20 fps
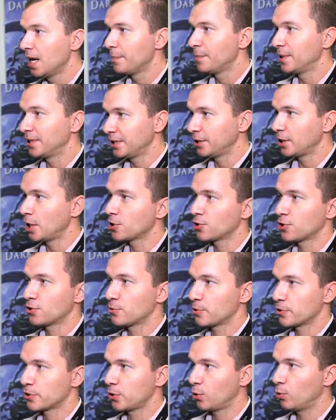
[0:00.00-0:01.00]
But the
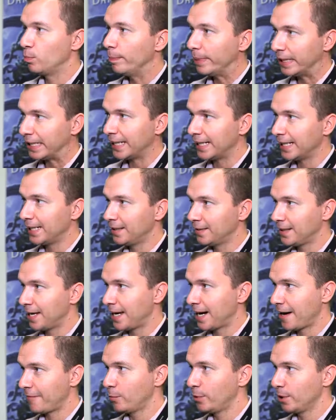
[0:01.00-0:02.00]
dungeons were so big
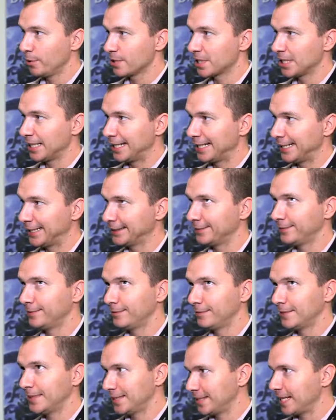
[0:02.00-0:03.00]
that everybody was like,
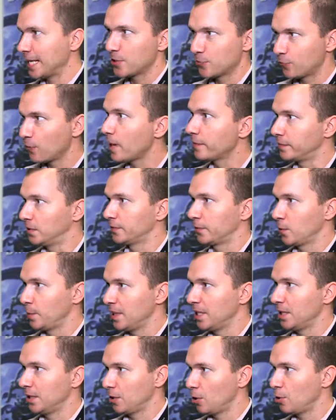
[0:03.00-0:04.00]
it takes forever for
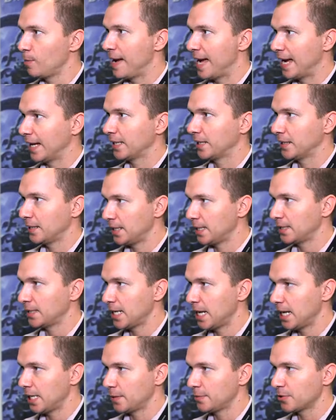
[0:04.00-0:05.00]
me to go back and get
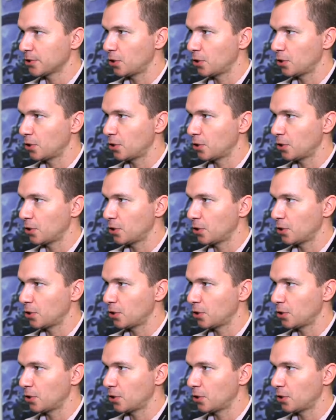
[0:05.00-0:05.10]
the item.